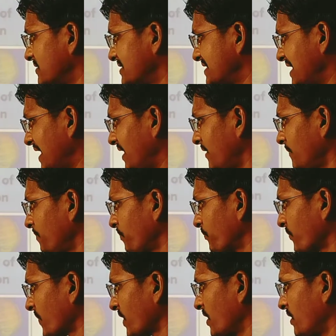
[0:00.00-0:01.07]
cell
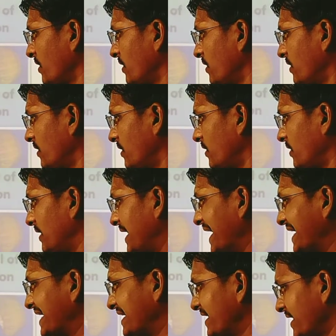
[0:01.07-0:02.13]

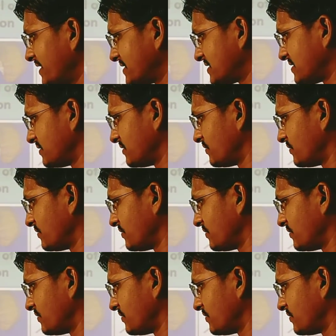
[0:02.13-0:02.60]
aggregates.